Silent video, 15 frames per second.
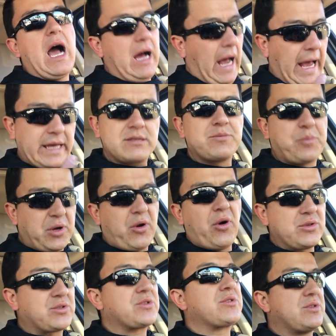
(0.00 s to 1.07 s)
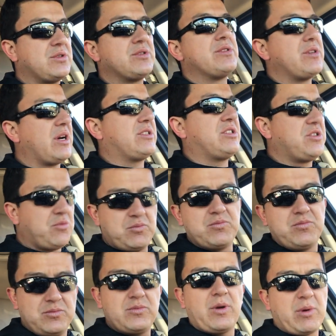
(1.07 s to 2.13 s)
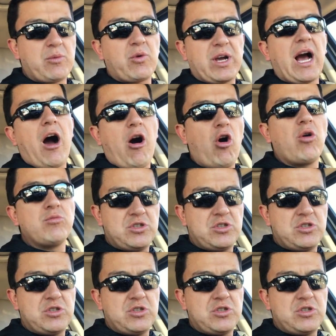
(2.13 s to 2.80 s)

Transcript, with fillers: It's because uh, she, I mean, we home.